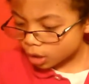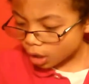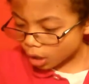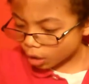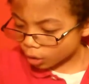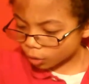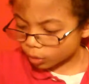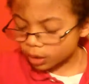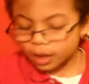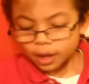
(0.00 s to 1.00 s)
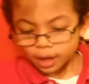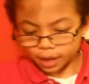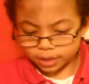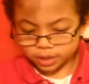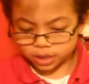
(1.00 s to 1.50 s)
Oh,
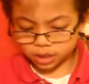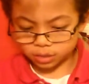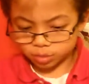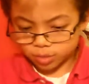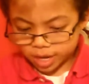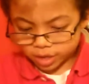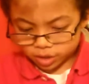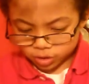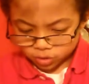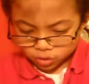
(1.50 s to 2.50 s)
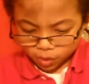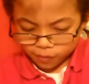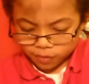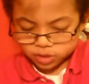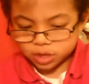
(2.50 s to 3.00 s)
it's gonna make the
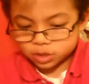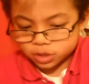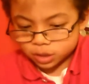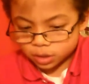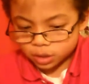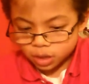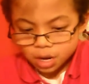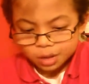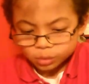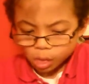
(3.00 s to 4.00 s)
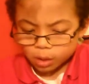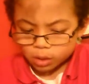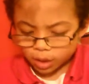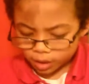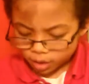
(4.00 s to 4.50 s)
surface tension
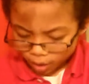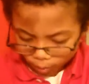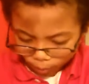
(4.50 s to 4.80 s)
like.